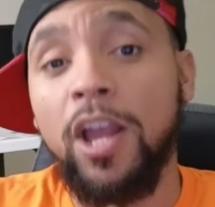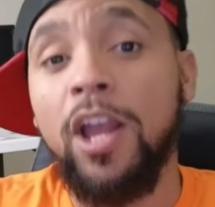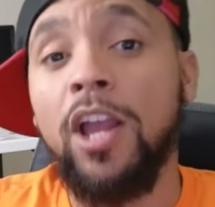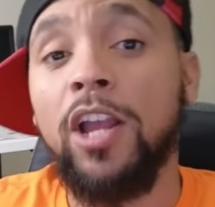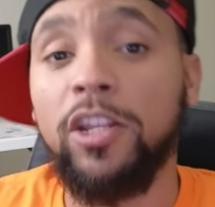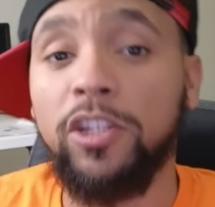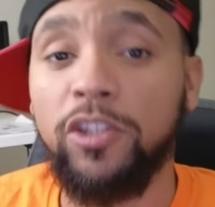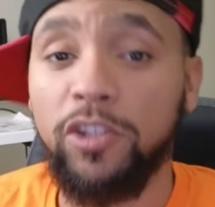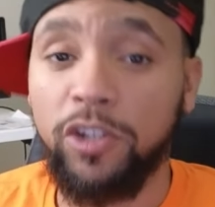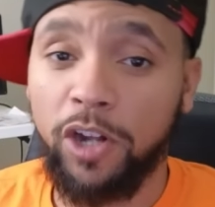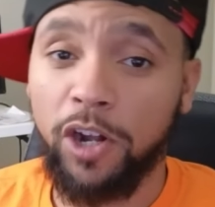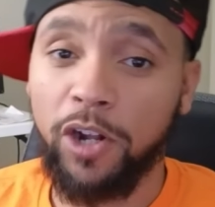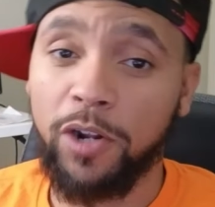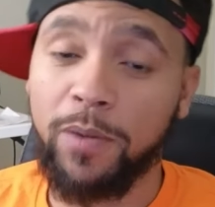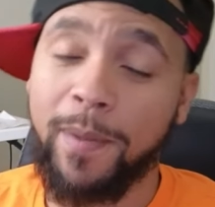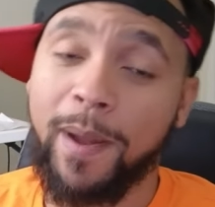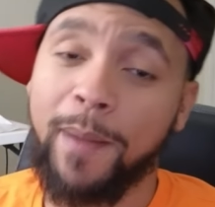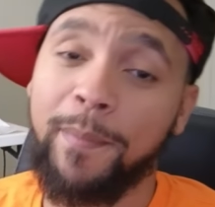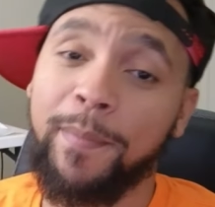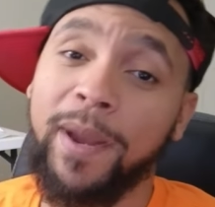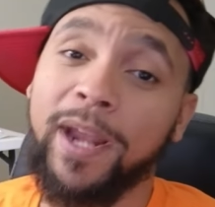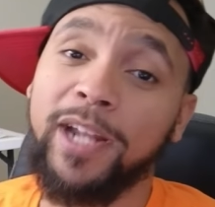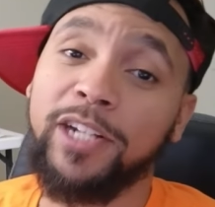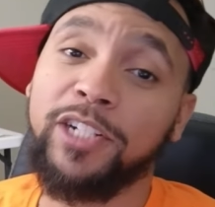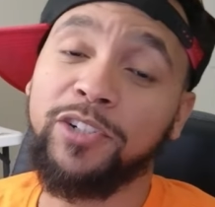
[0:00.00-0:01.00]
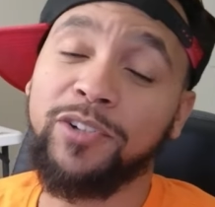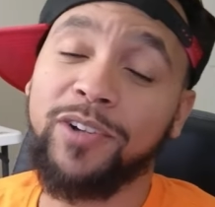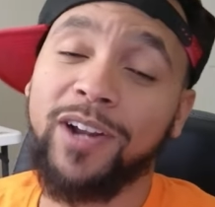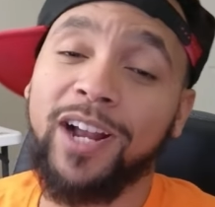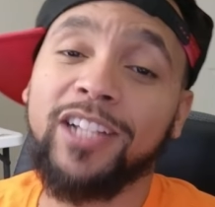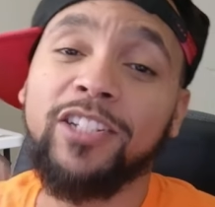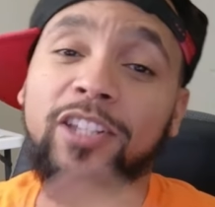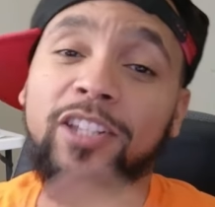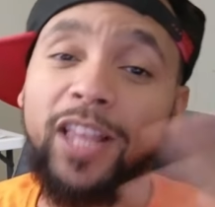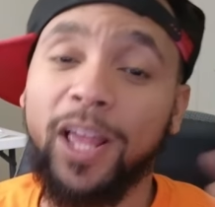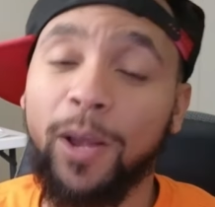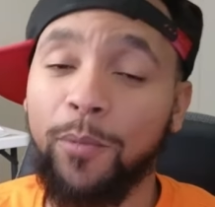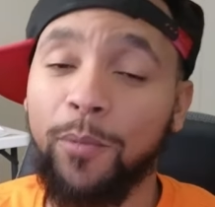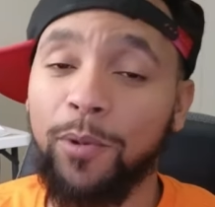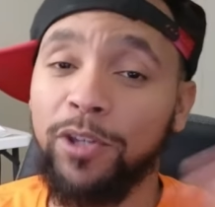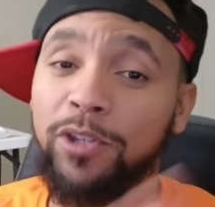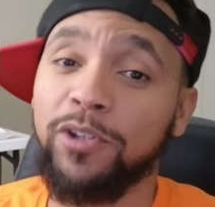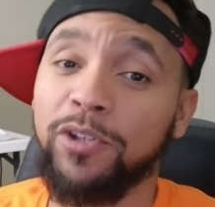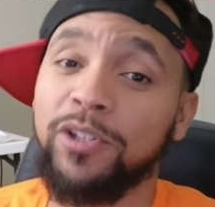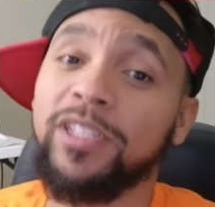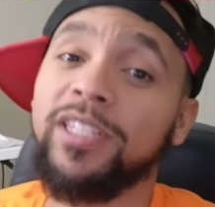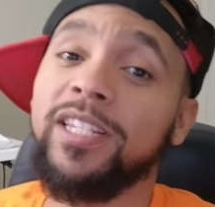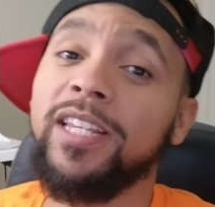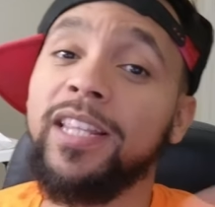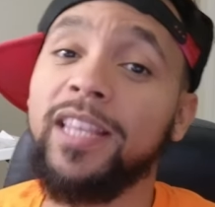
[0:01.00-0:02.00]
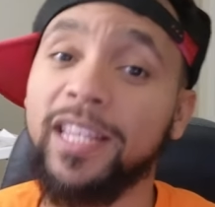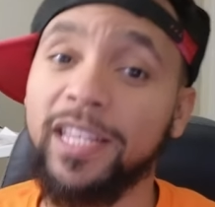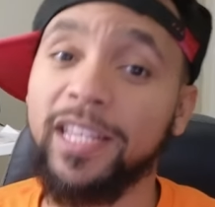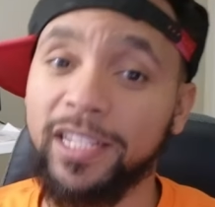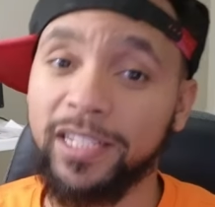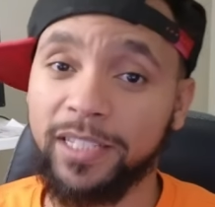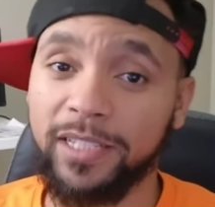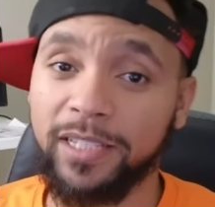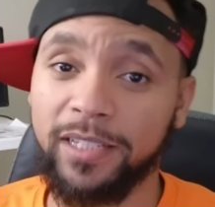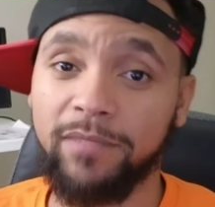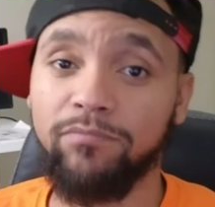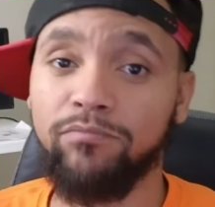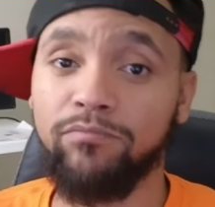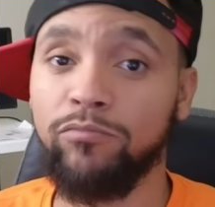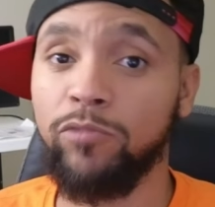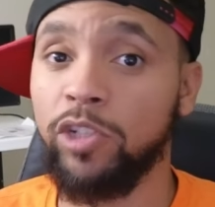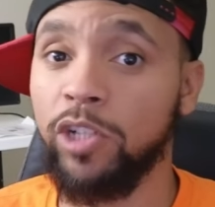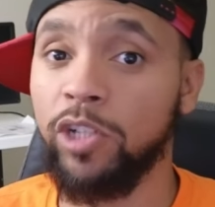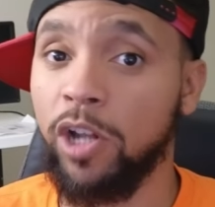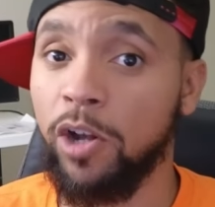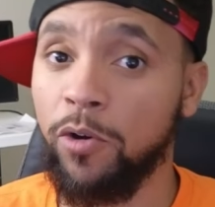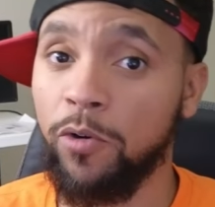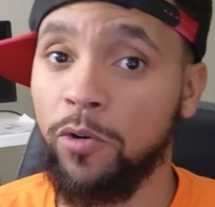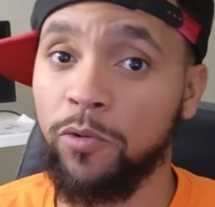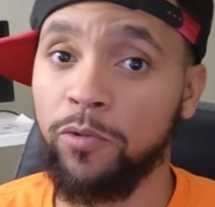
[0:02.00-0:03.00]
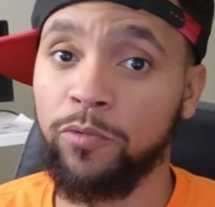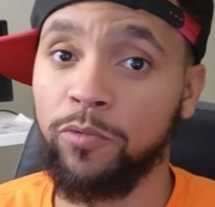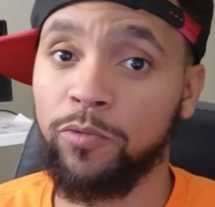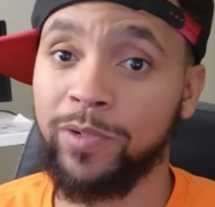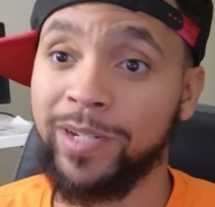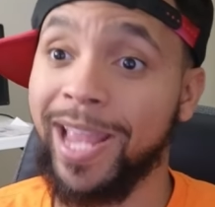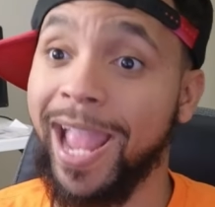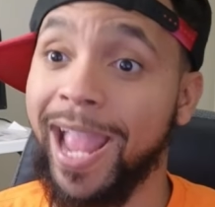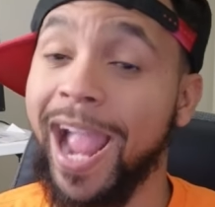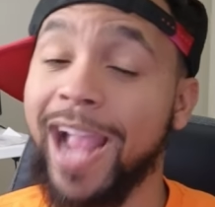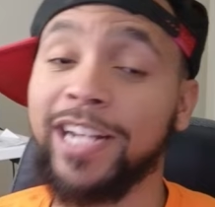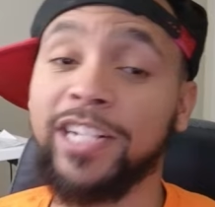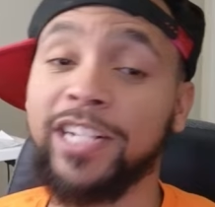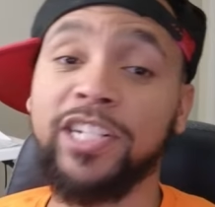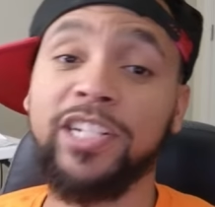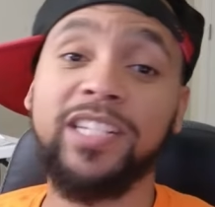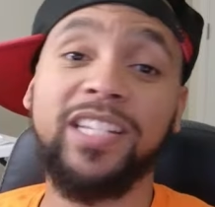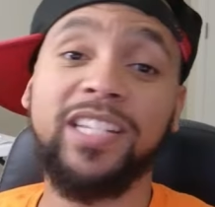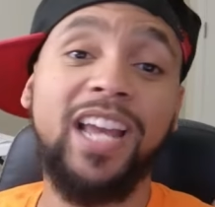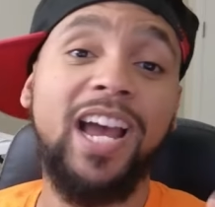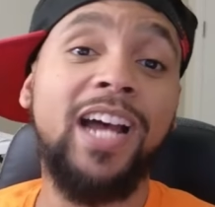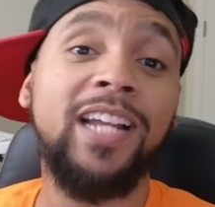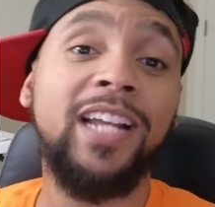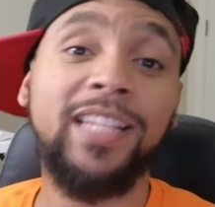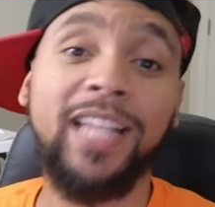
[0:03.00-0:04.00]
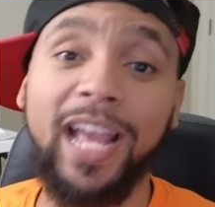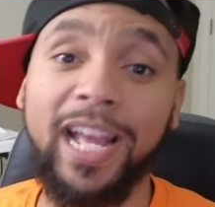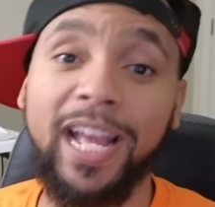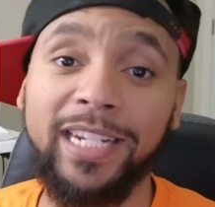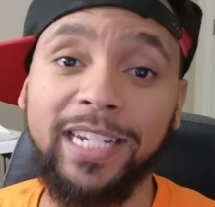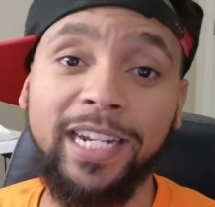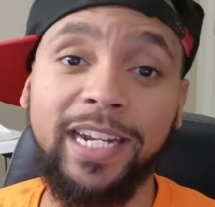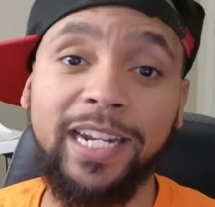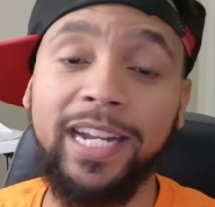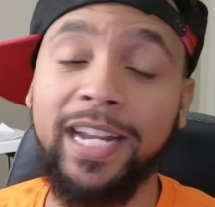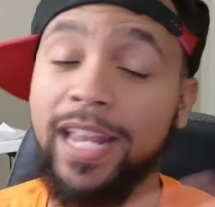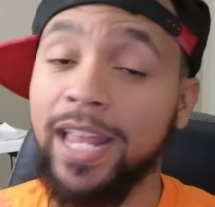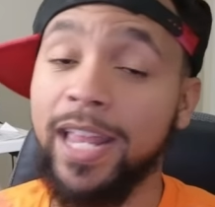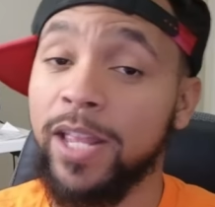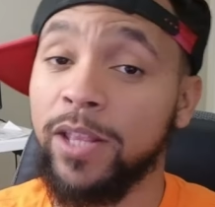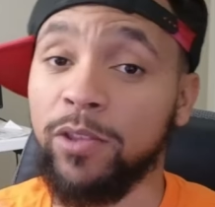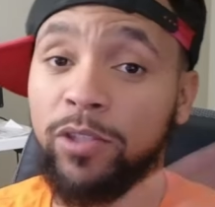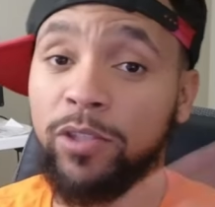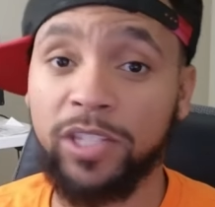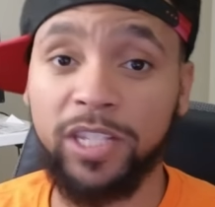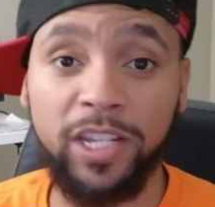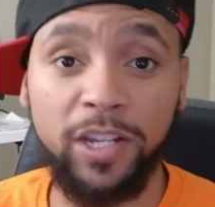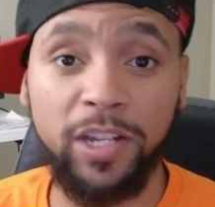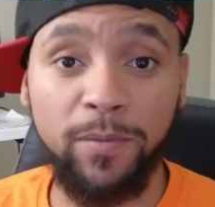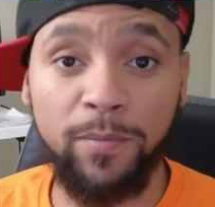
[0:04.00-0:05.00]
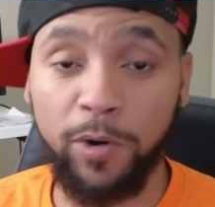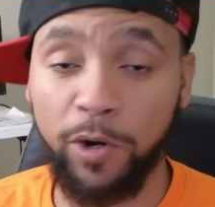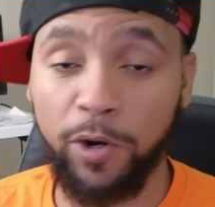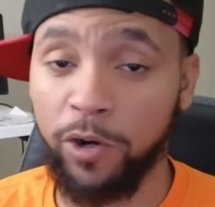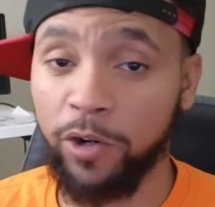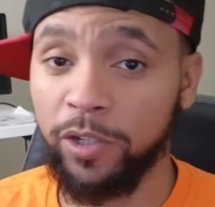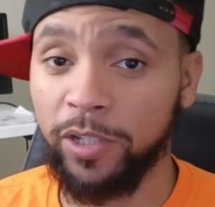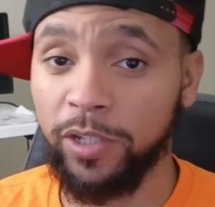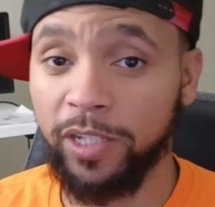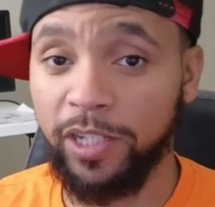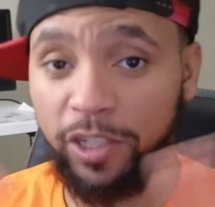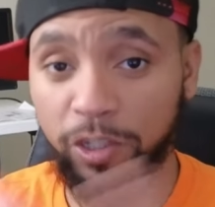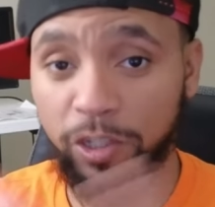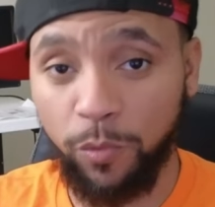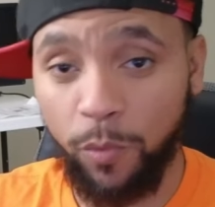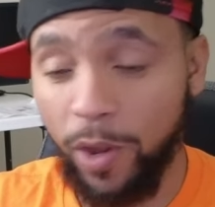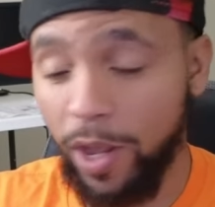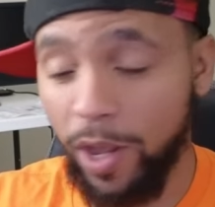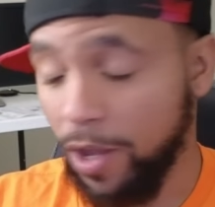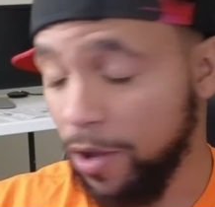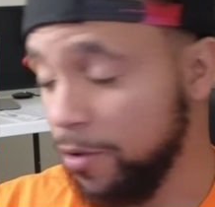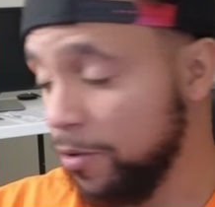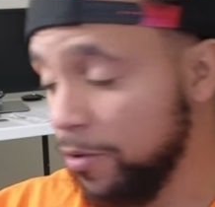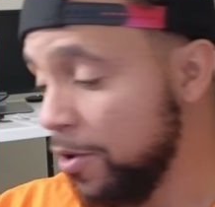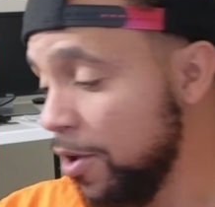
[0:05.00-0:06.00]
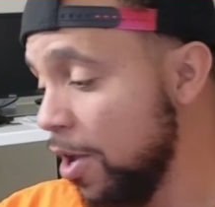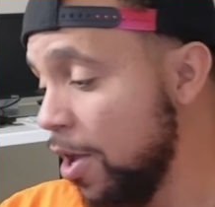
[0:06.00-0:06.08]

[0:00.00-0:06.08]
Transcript: You can go to my Patreon so that way you can see these, you know, reactions unedited and see them early as well.